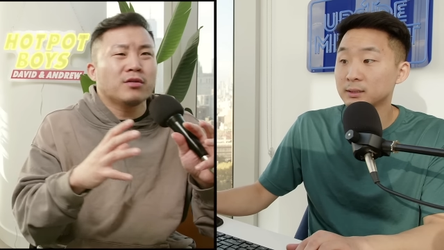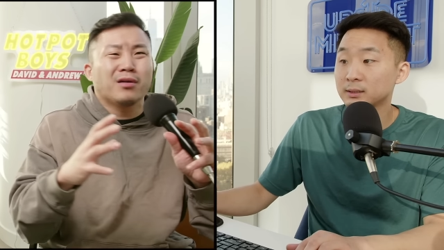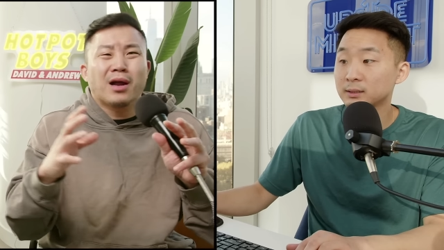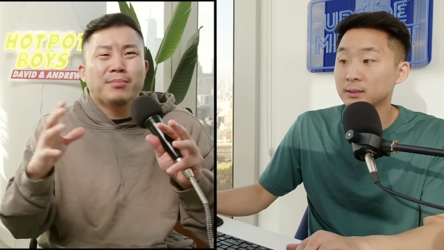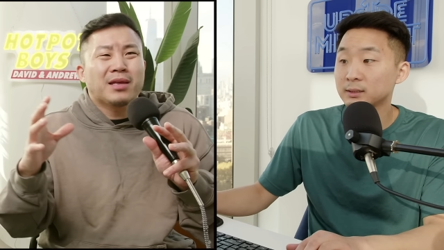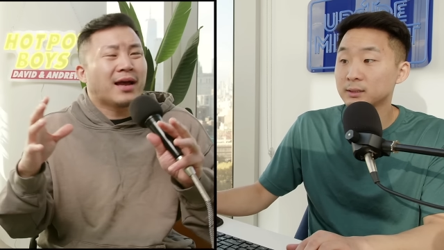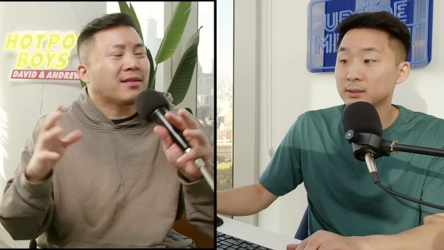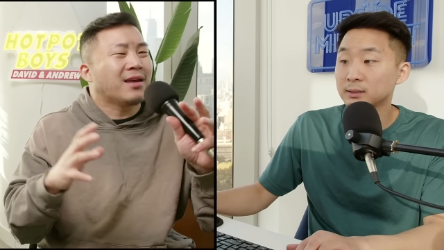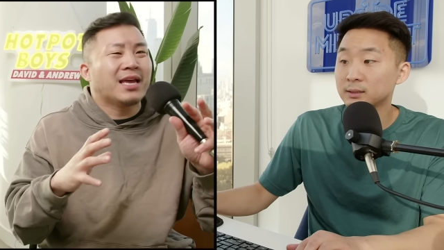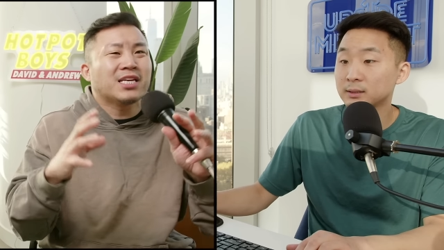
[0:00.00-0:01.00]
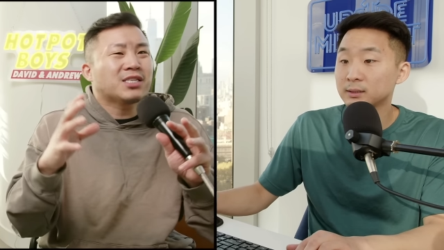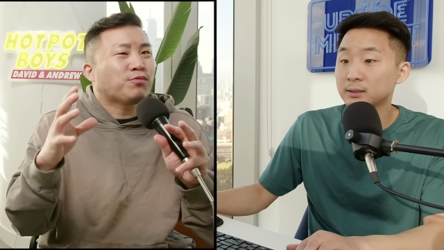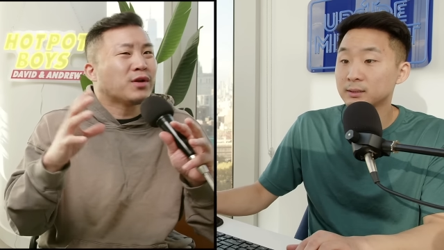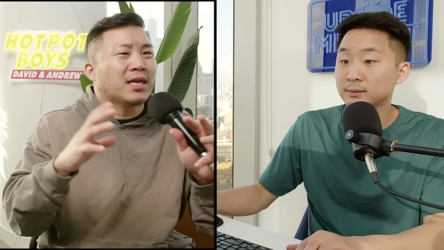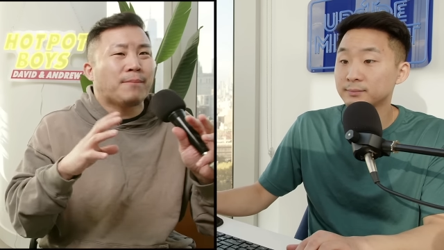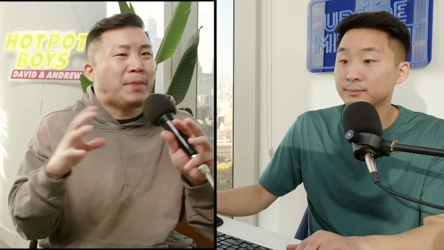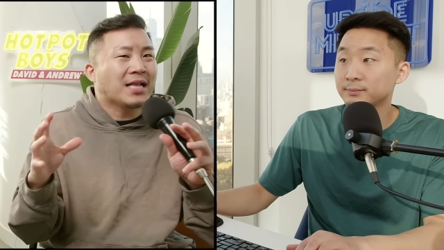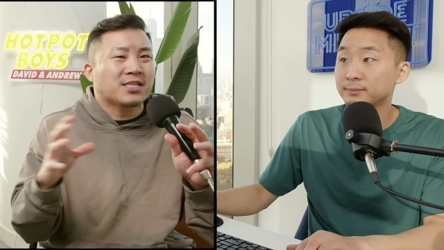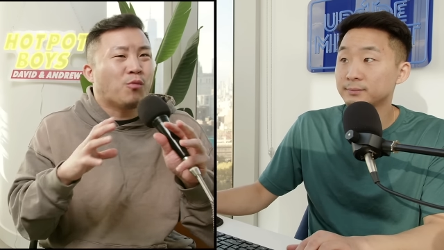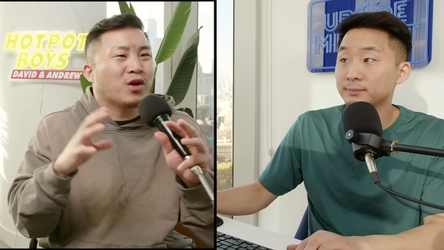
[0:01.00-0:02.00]
Speaker 1: You know what I mean? Like it just really
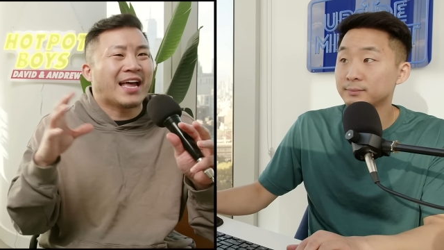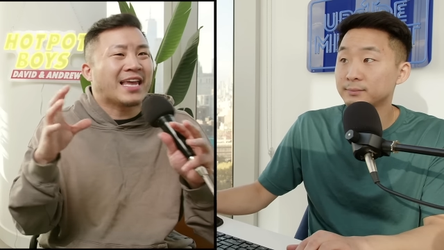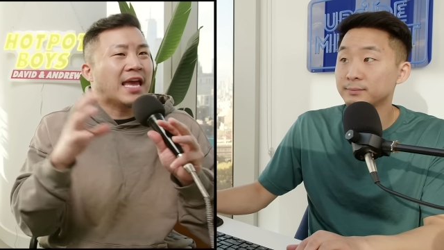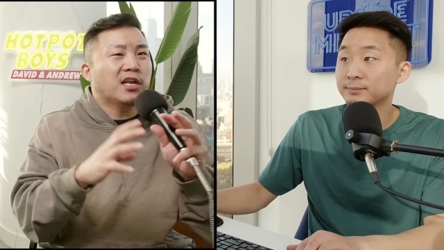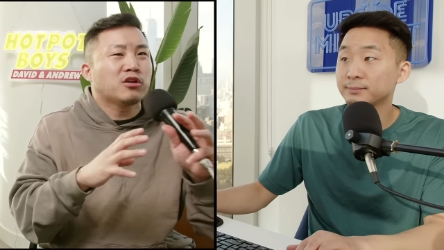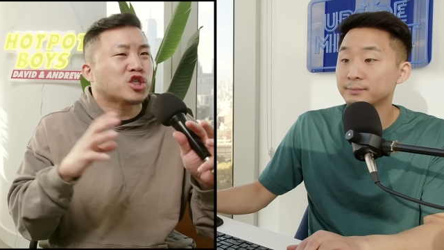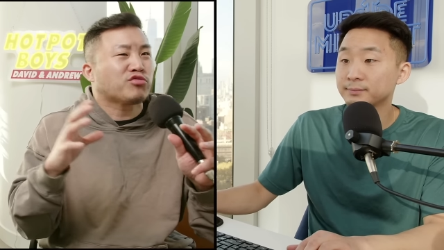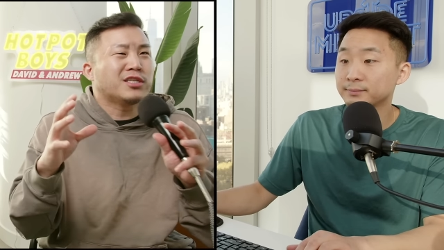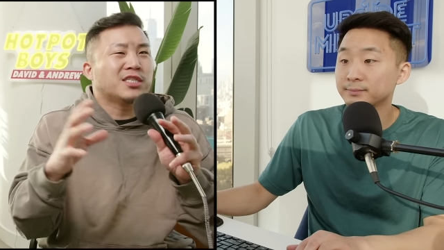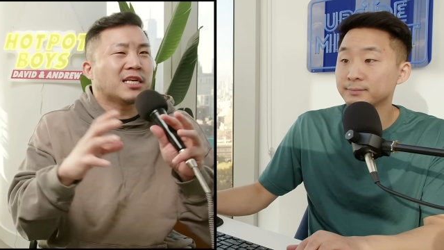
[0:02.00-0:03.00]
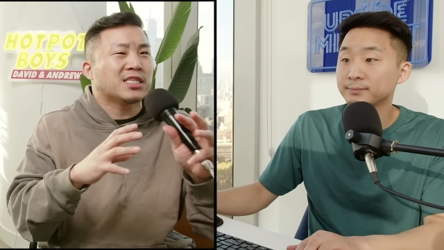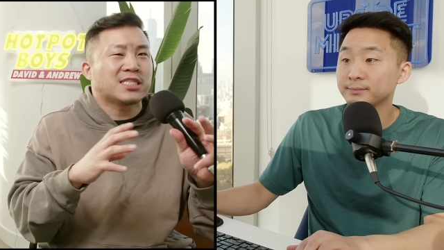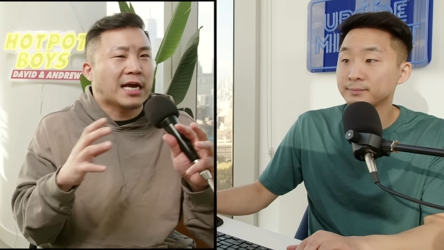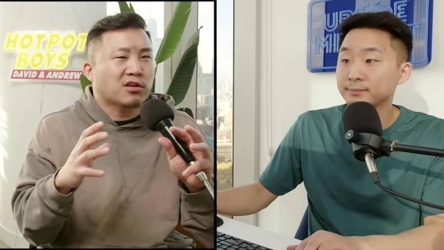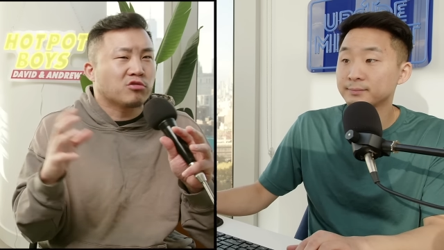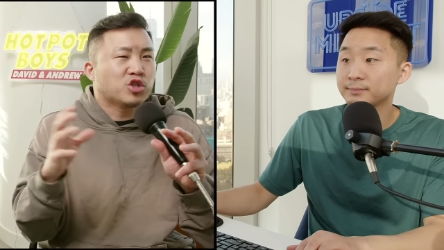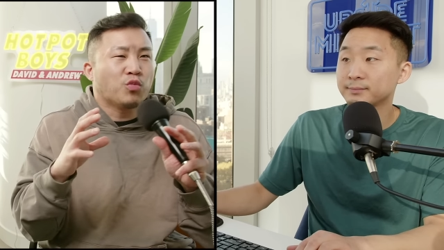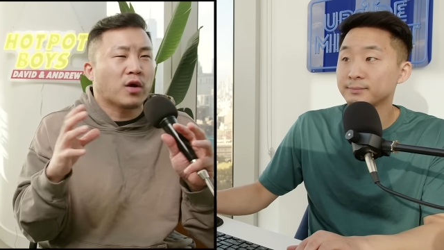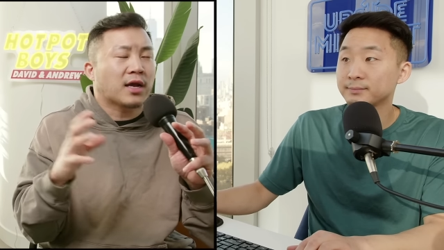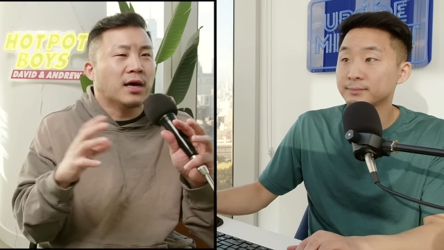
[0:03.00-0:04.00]
depends on what like industries and sectors you
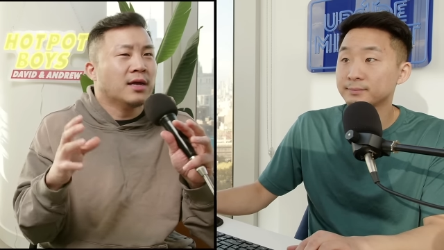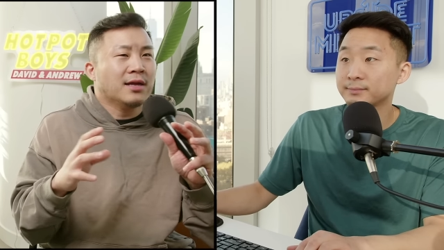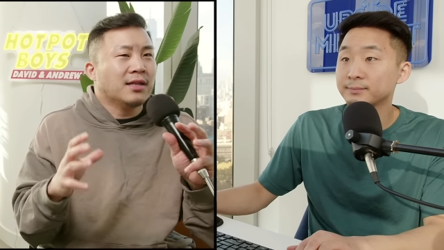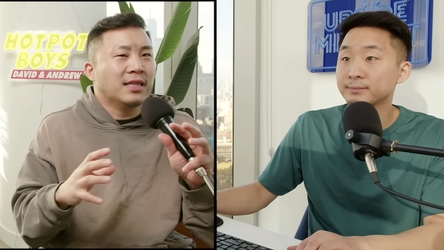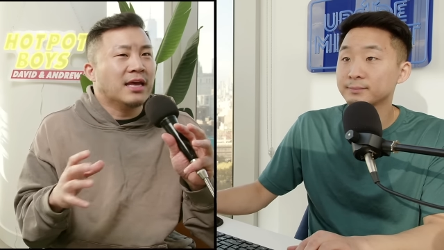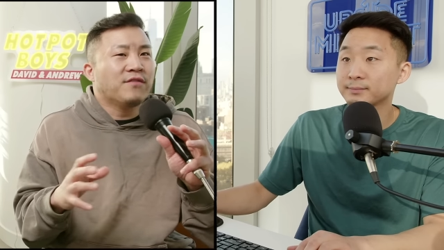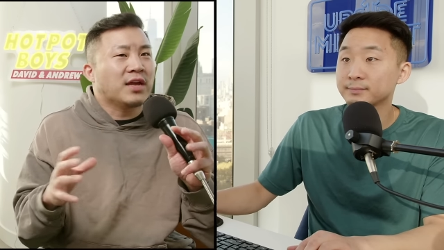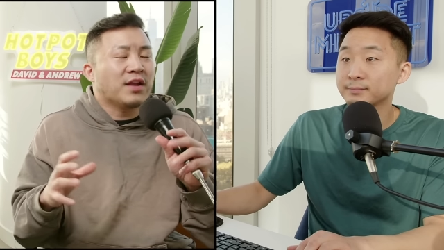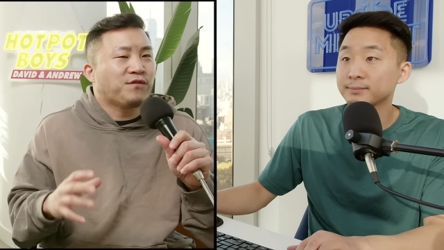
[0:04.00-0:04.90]
want to live in.